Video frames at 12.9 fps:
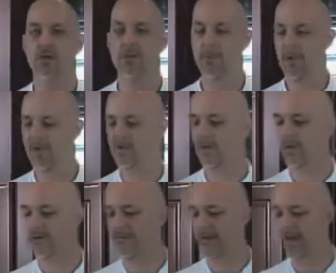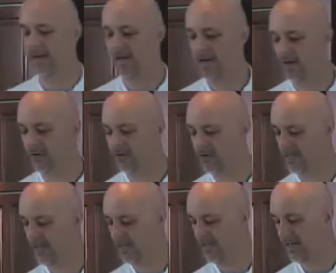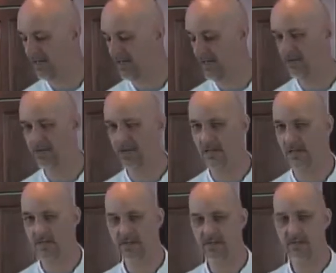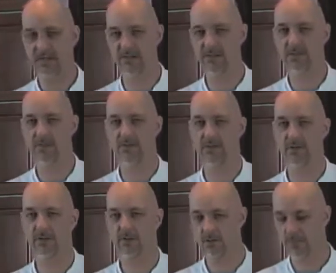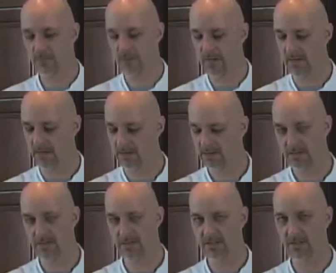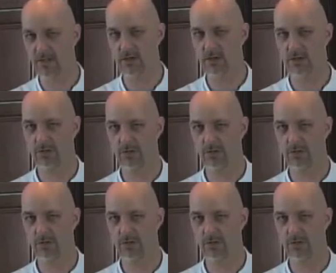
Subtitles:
The best way to find out how done it is to feel by touch.